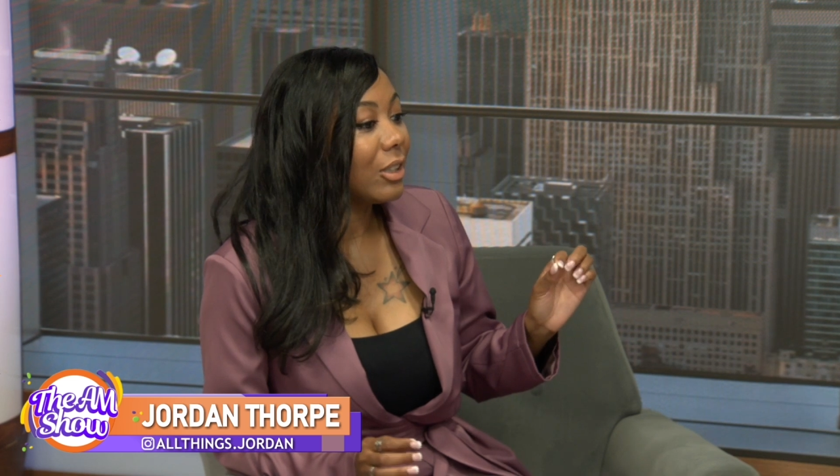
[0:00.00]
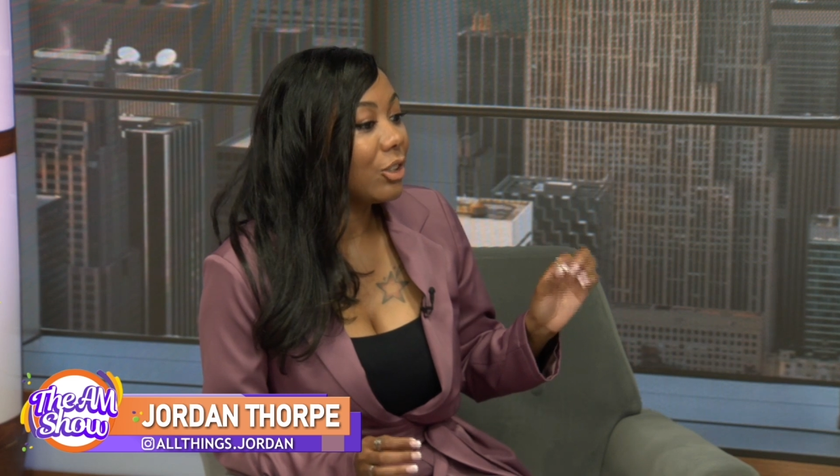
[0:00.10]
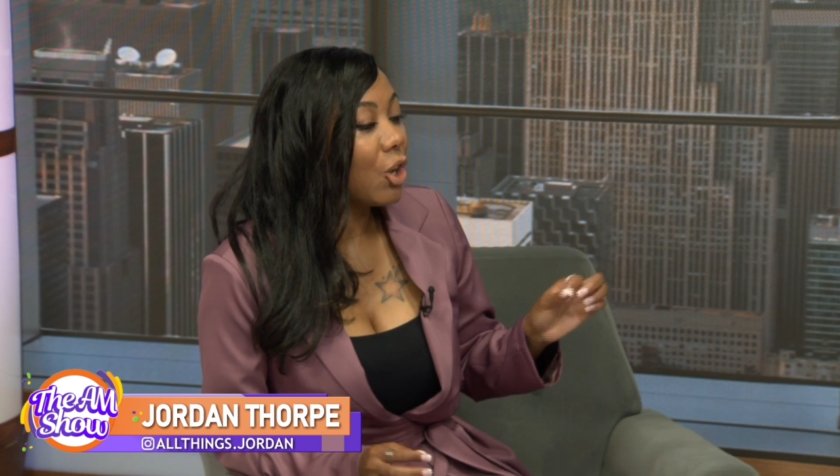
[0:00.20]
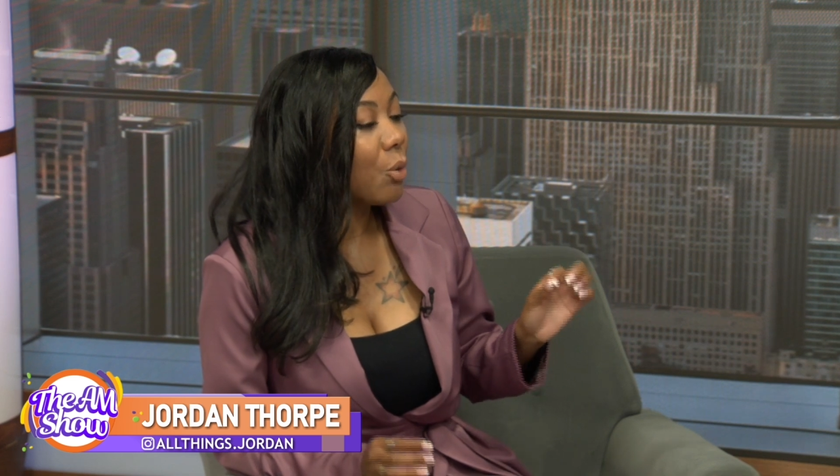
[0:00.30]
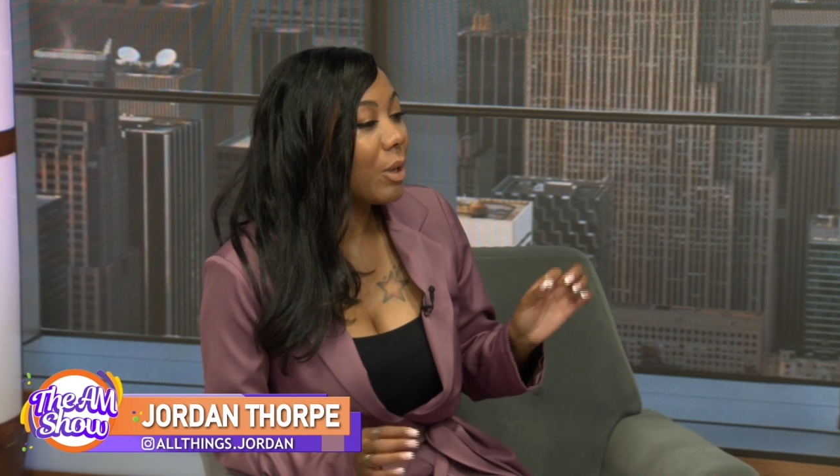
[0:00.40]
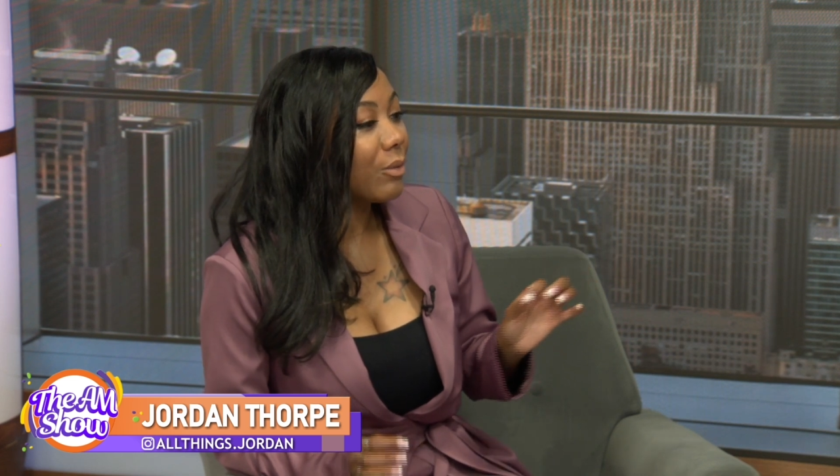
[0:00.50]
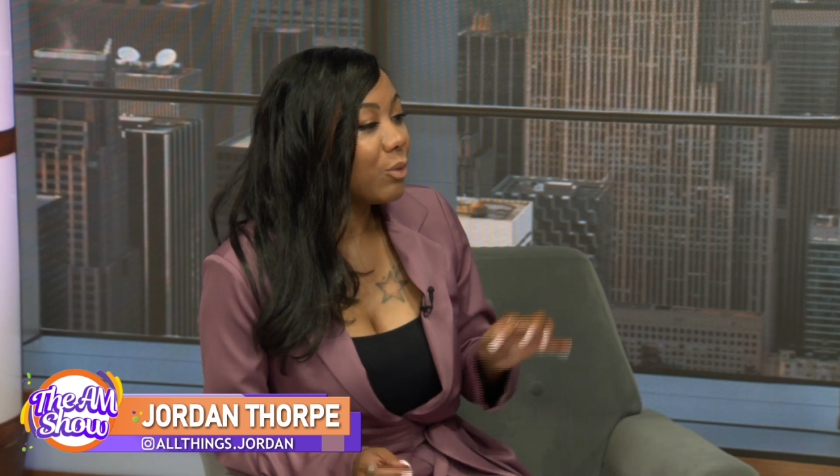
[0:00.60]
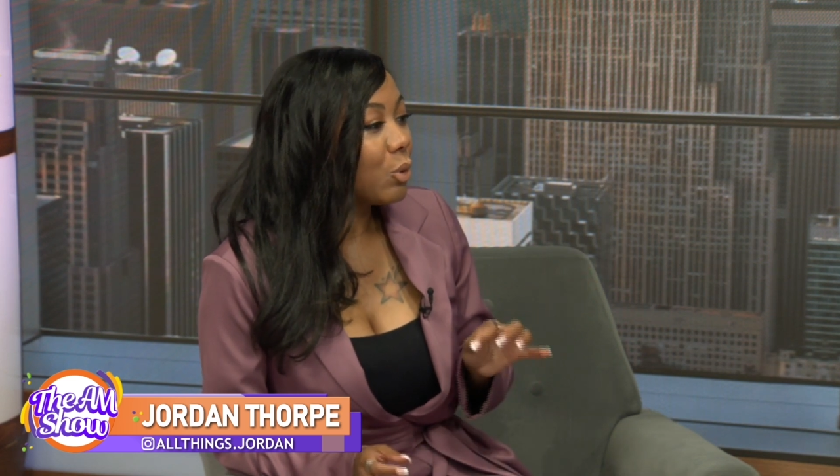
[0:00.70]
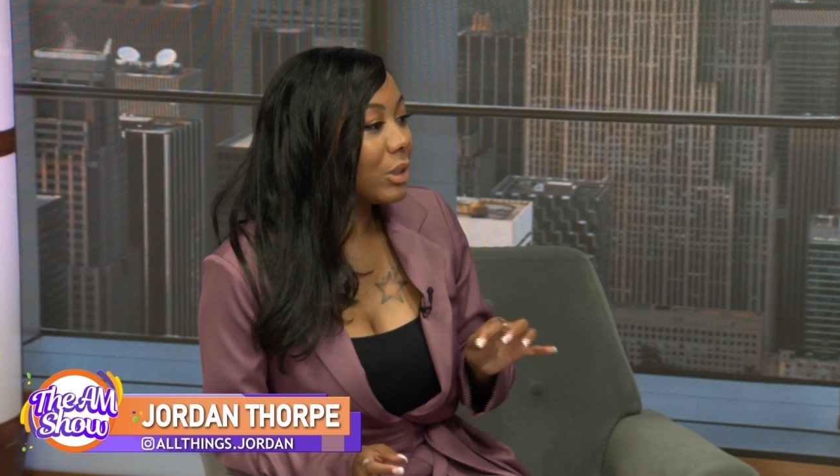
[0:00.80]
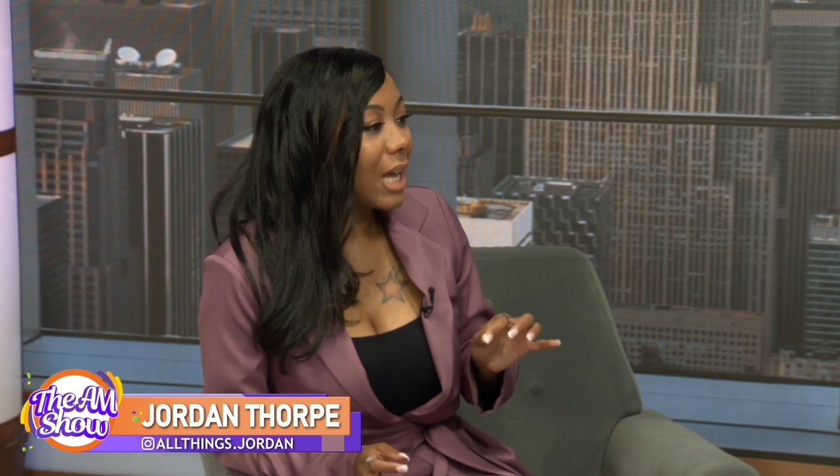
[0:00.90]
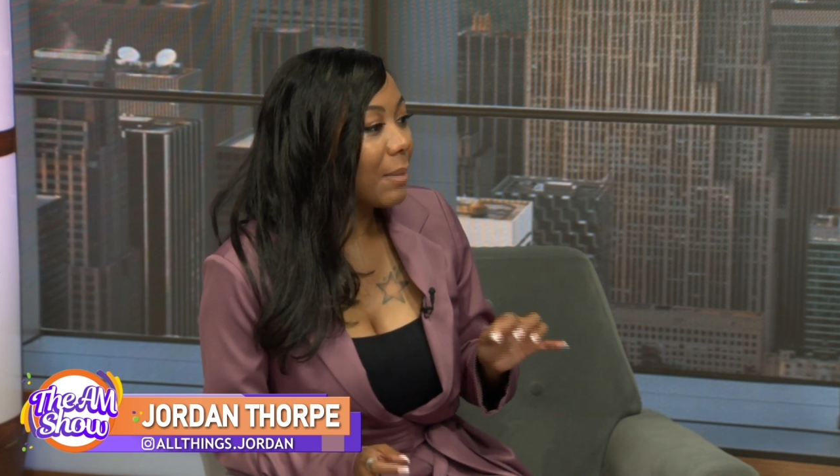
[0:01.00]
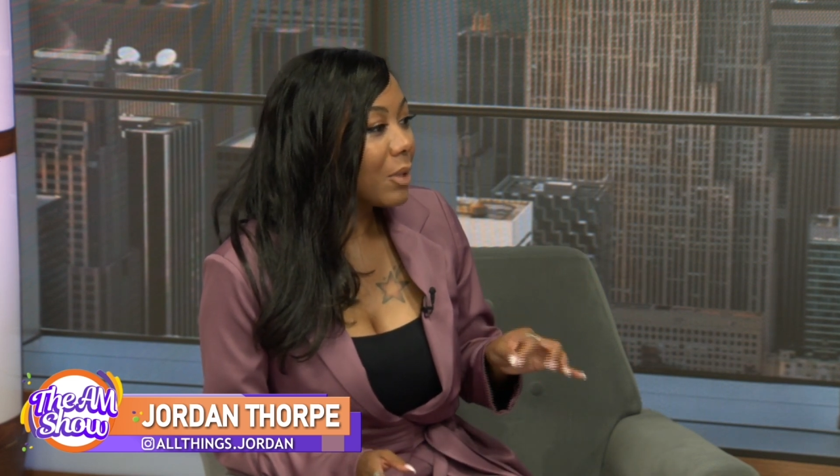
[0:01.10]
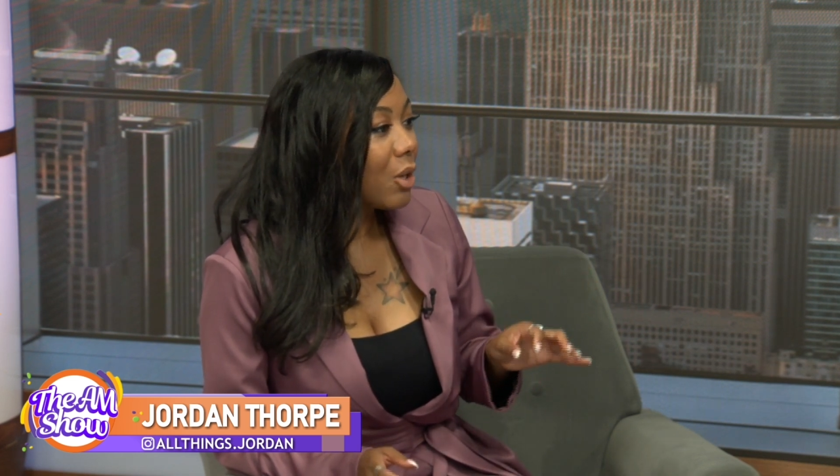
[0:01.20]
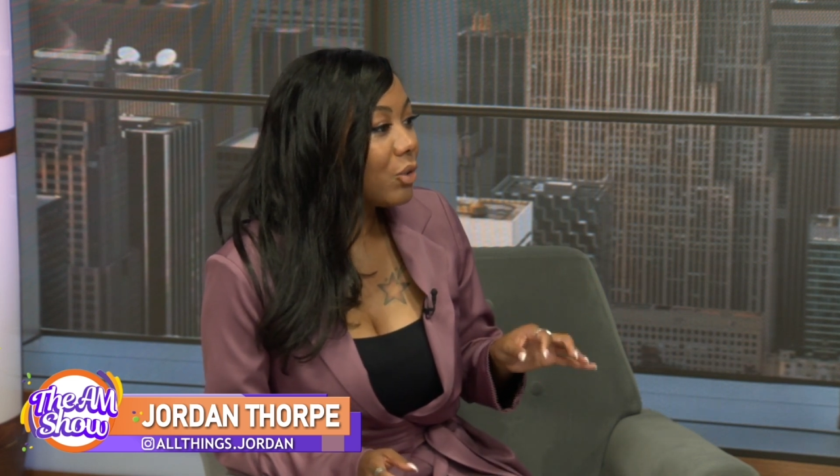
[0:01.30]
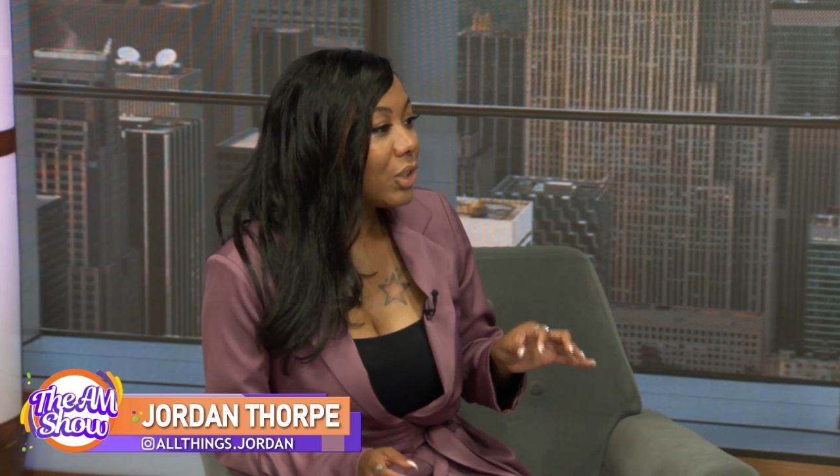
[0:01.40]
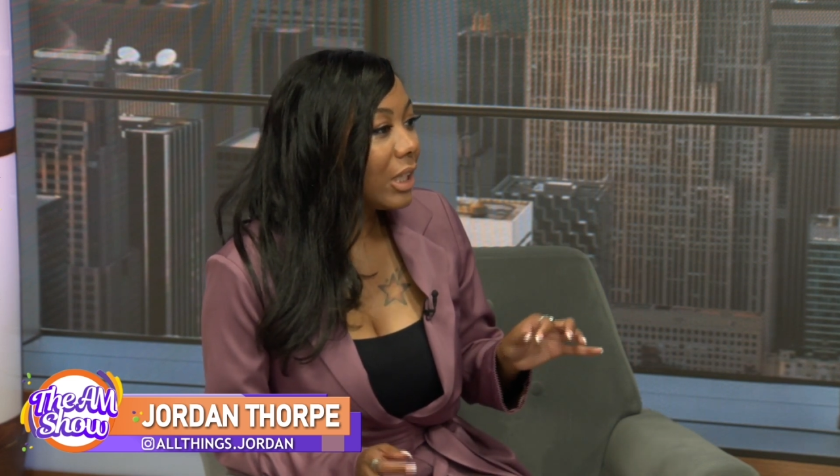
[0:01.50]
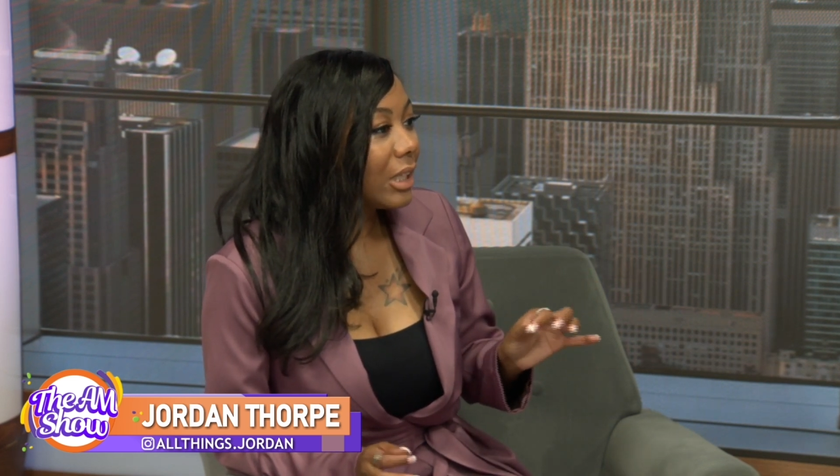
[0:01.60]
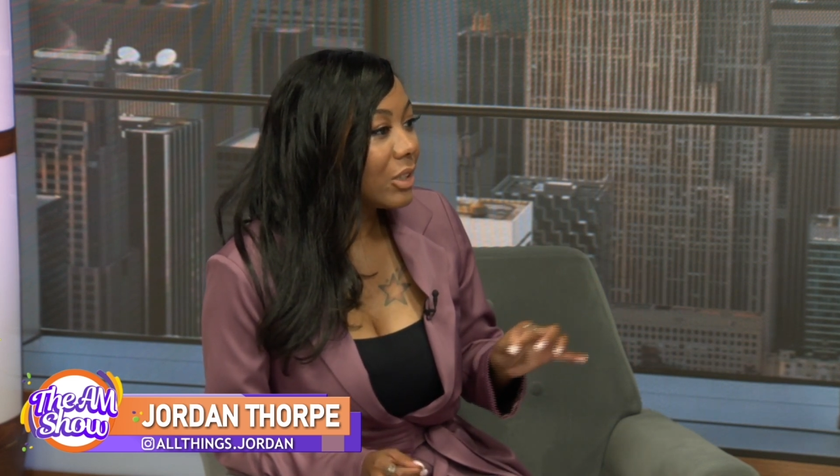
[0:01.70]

going full time coaching